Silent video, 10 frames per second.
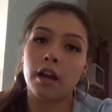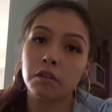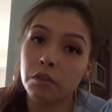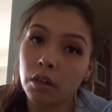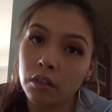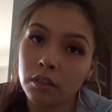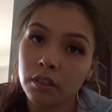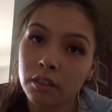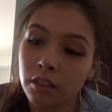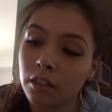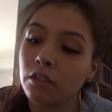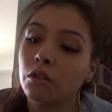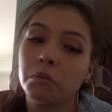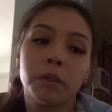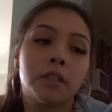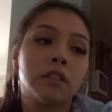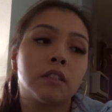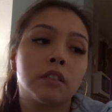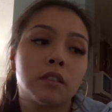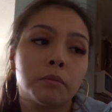don't know how this is gonna go because
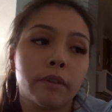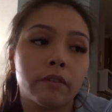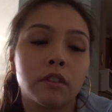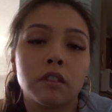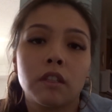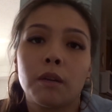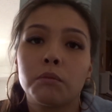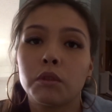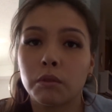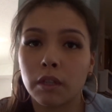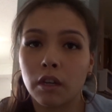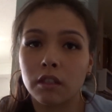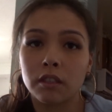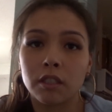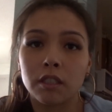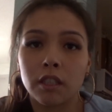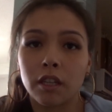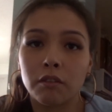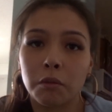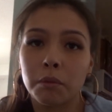this is my first time sewing on
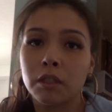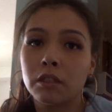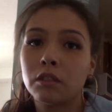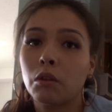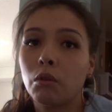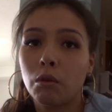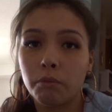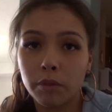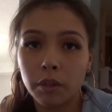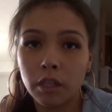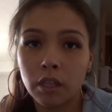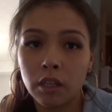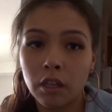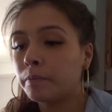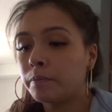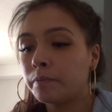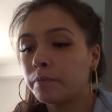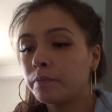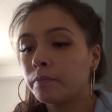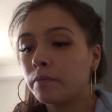zigzag ribbons, so hopefully
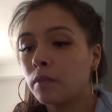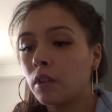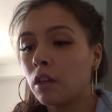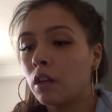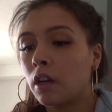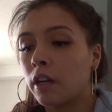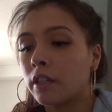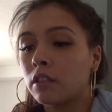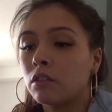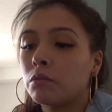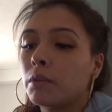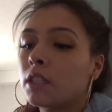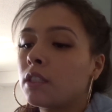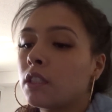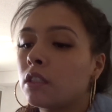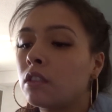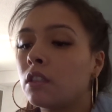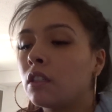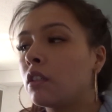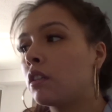I can do my
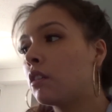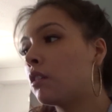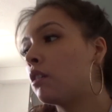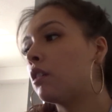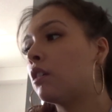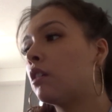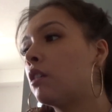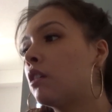stitching good.